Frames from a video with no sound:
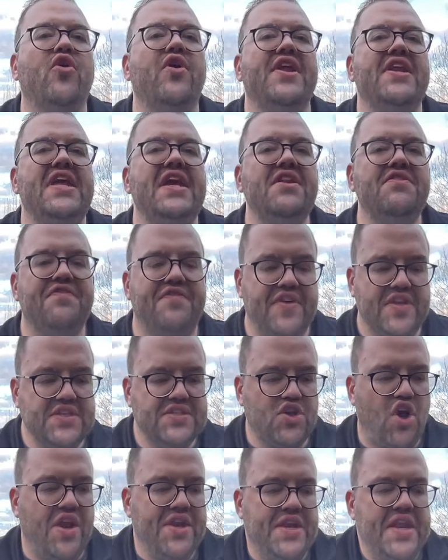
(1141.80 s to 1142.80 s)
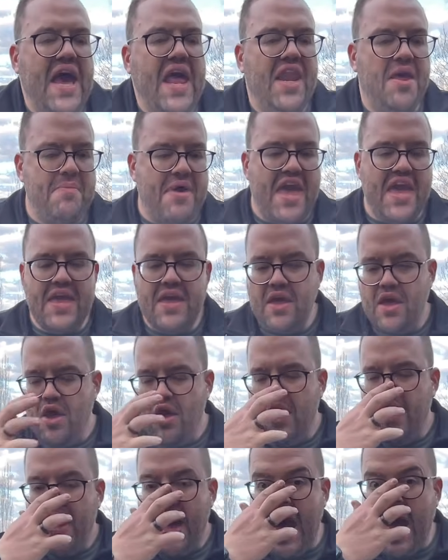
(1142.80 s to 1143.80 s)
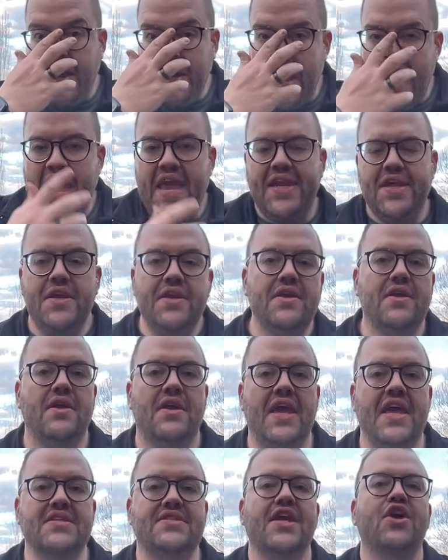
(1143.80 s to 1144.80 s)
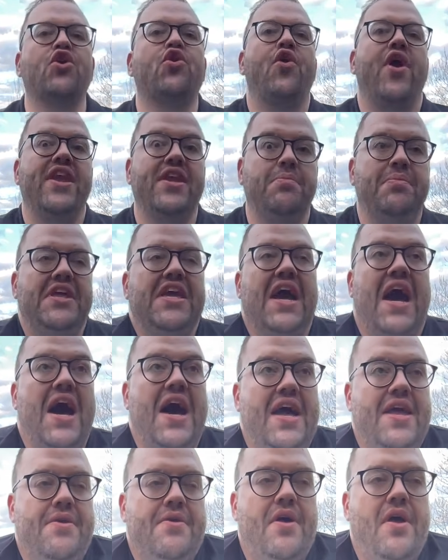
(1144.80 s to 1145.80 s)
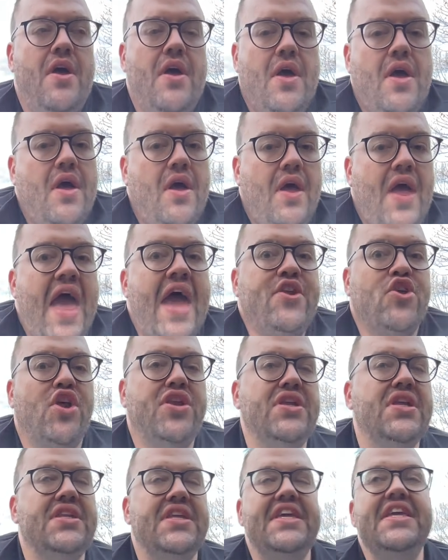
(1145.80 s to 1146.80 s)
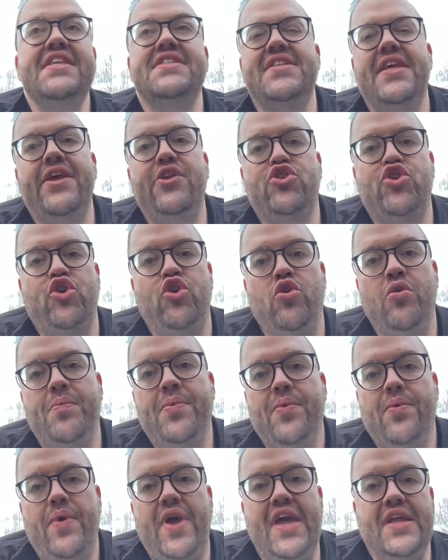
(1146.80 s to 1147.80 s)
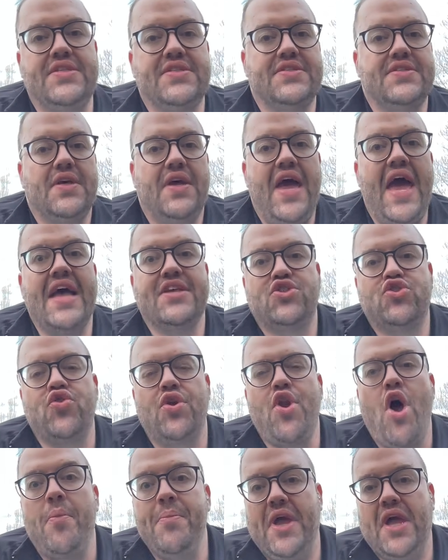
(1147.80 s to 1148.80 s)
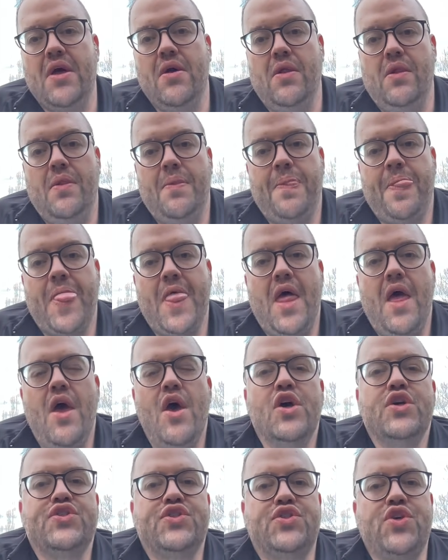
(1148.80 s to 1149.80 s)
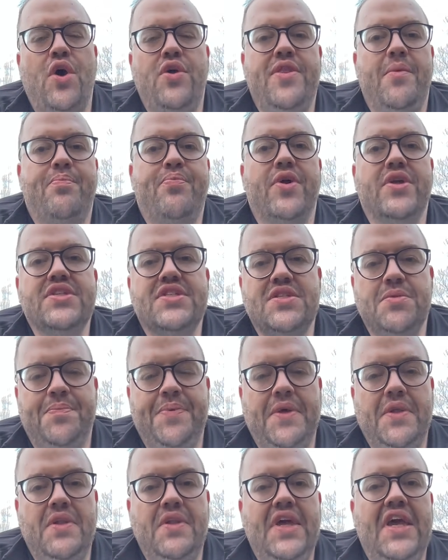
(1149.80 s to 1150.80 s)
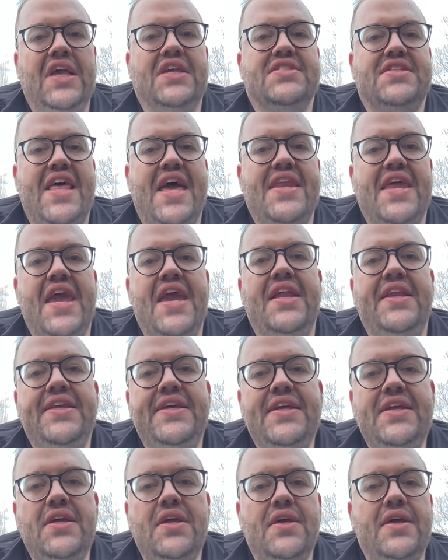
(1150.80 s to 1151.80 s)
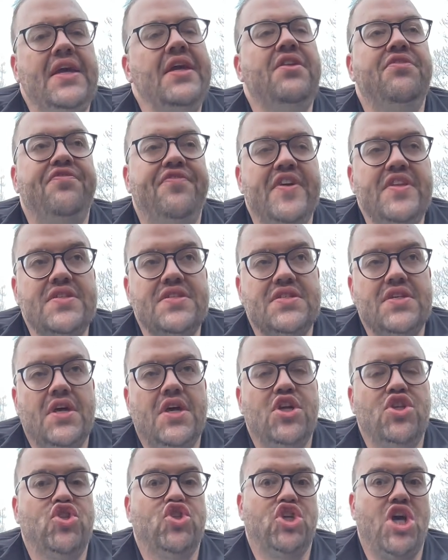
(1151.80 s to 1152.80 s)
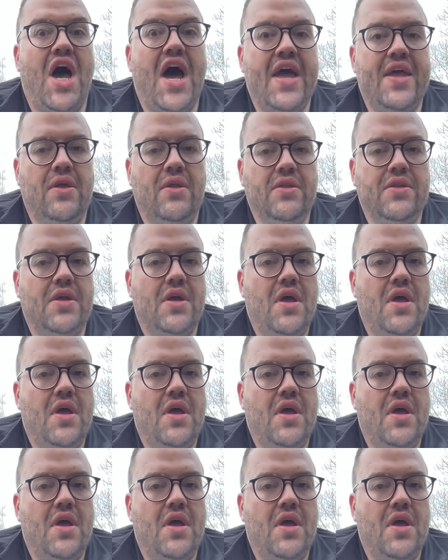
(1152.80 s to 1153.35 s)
an infant on an LMA, unaided, is incredibly high. And on an ET tube, it's astronomical. So the principle is that any infant, child,